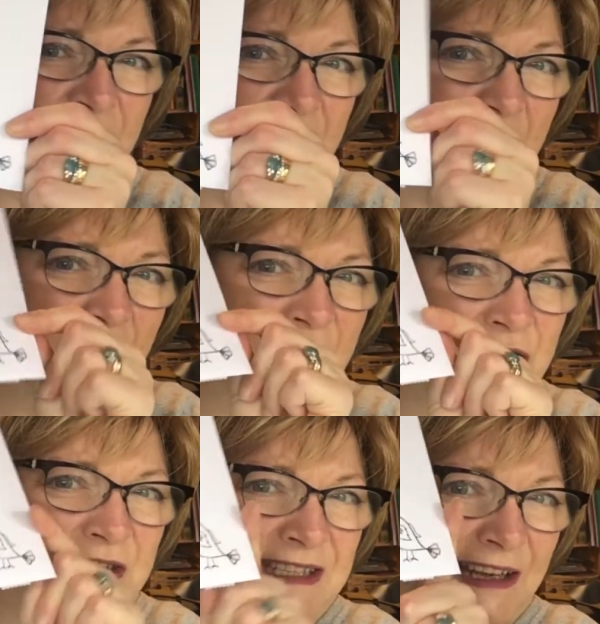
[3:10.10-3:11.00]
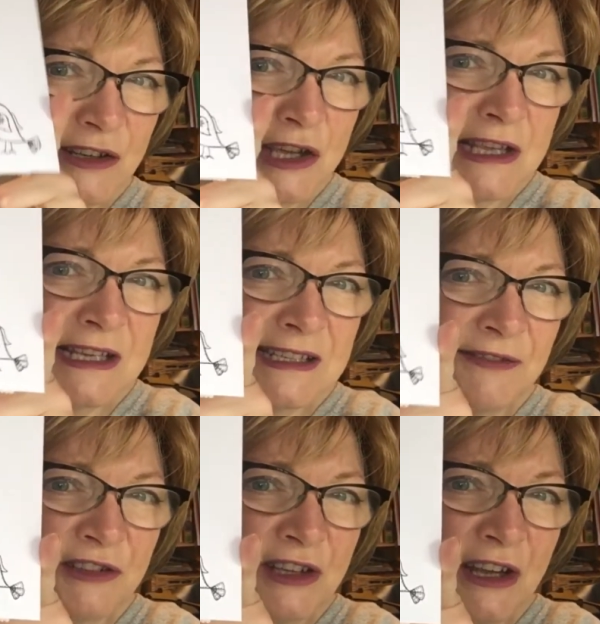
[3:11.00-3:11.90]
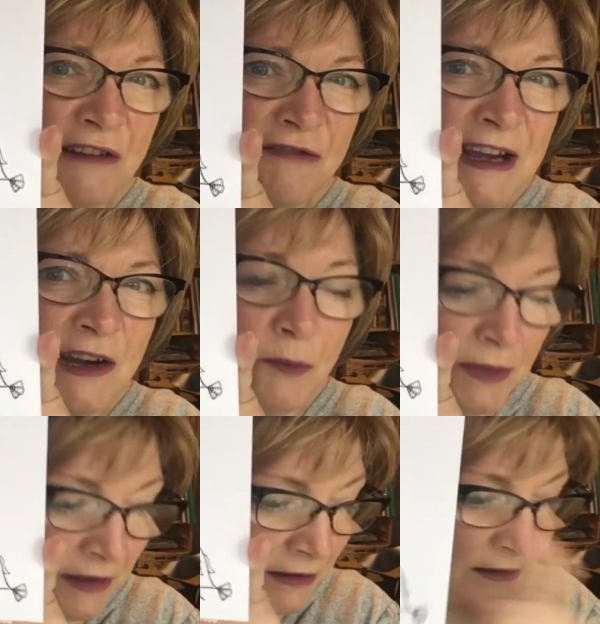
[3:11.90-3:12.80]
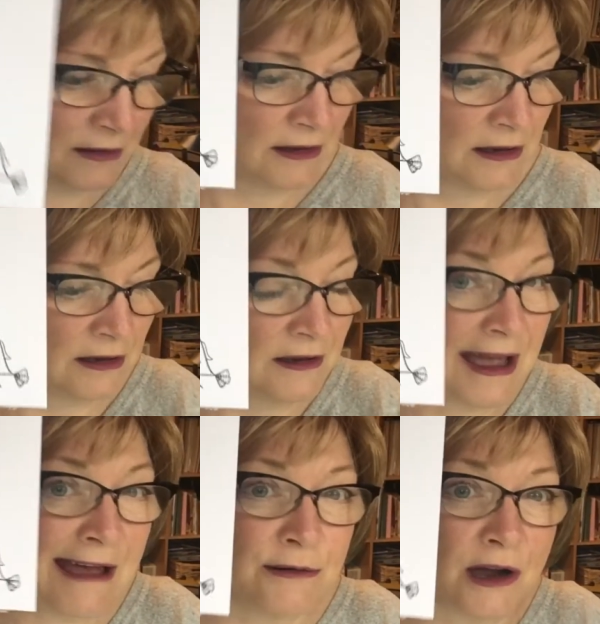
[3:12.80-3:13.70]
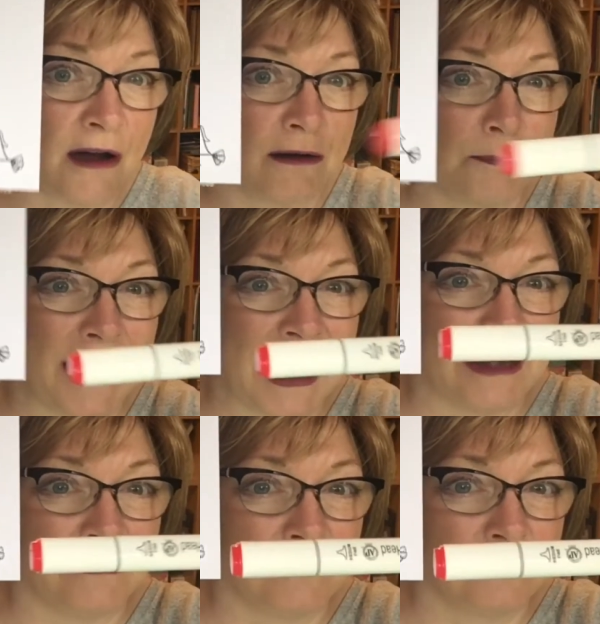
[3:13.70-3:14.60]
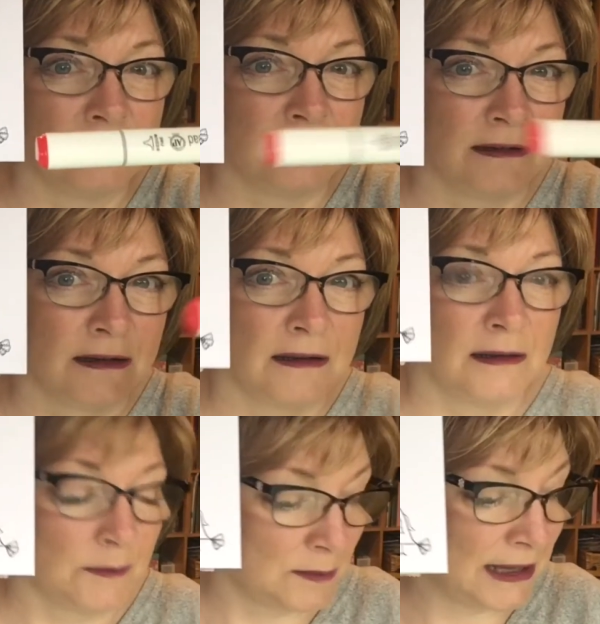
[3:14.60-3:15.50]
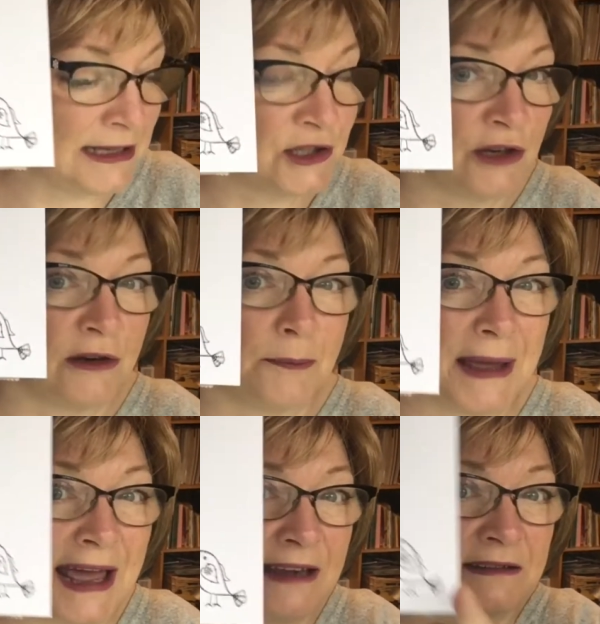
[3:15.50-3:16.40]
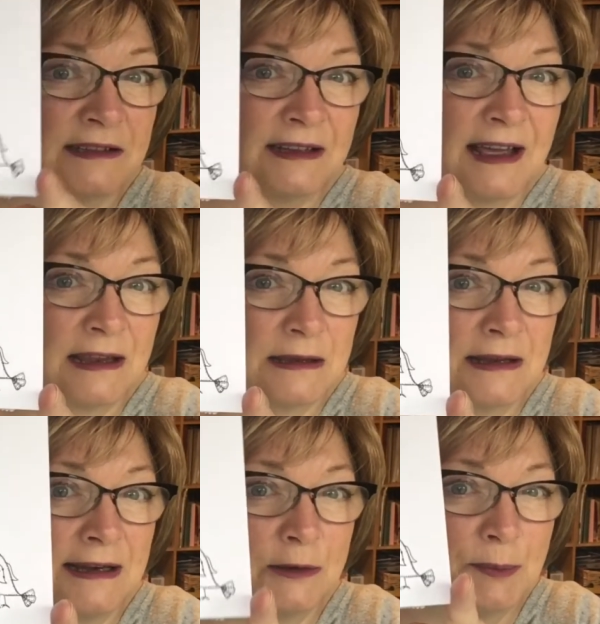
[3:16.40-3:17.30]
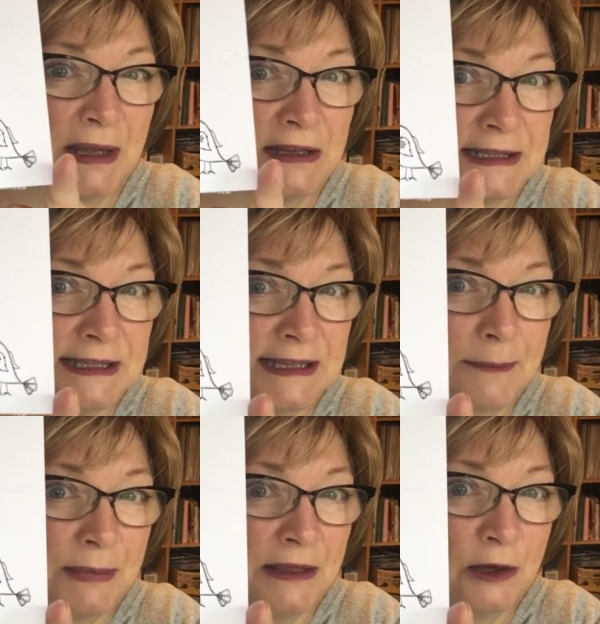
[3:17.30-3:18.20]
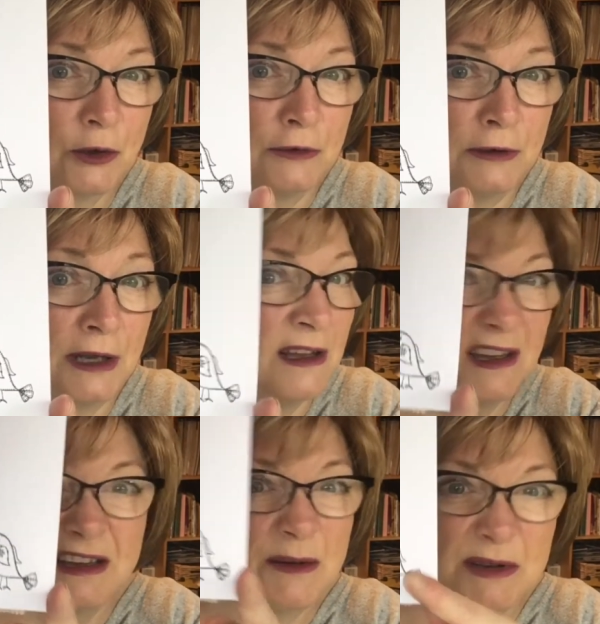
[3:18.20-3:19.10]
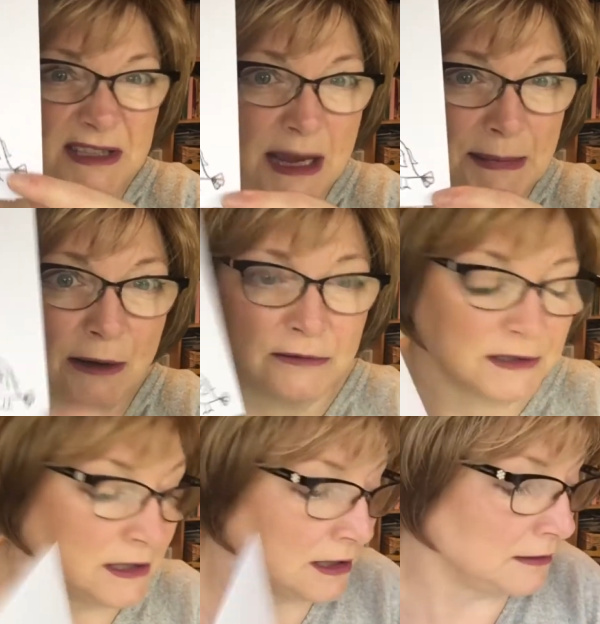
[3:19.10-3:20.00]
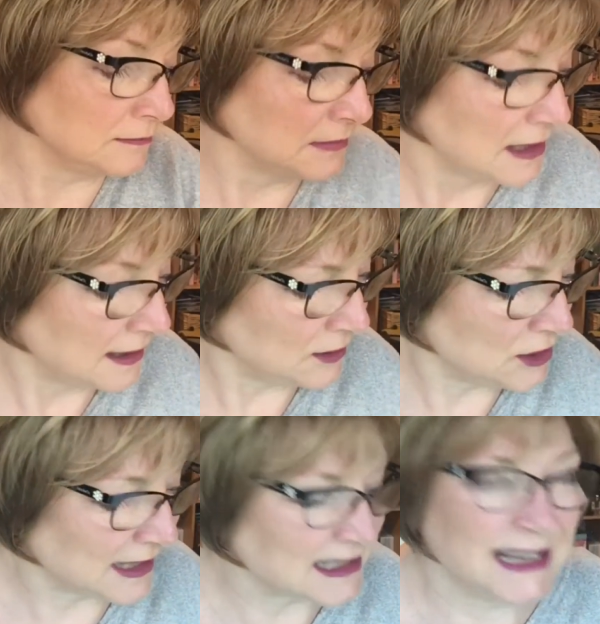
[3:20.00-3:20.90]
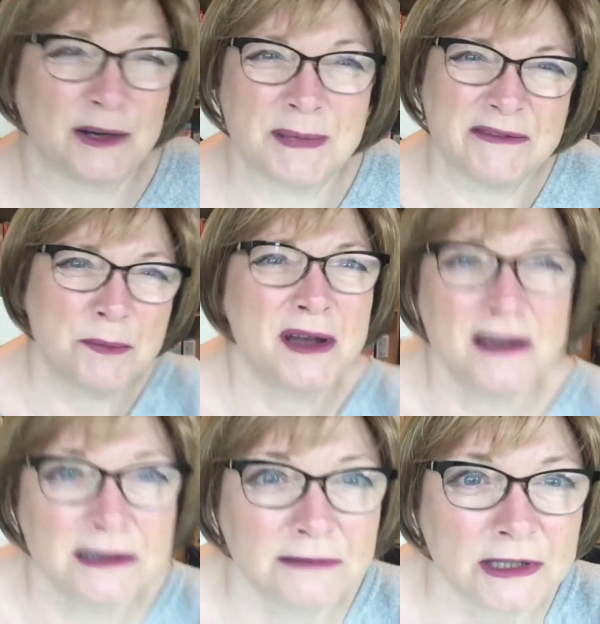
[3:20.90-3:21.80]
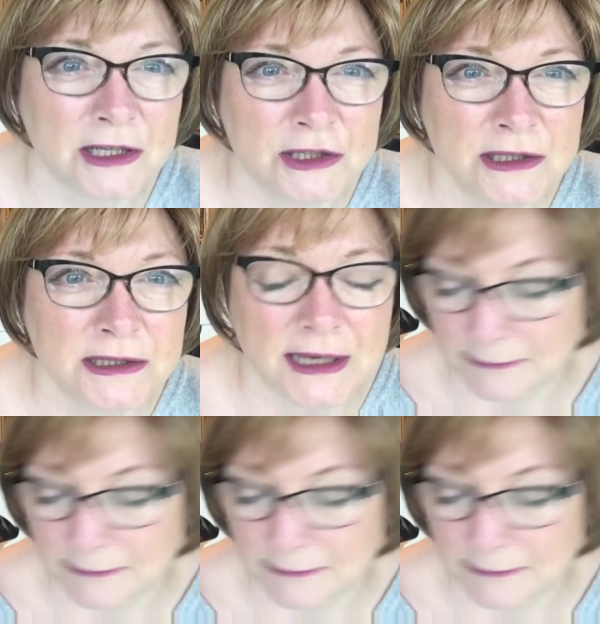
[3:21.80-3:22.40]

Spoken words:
I'm going to sit and do this afternoon, written on with a alcohol pen, please do not bend, and a little birdie stamp in the corner. That won't take me long to do. Just adds a little bit of a personal touch, doesn't it?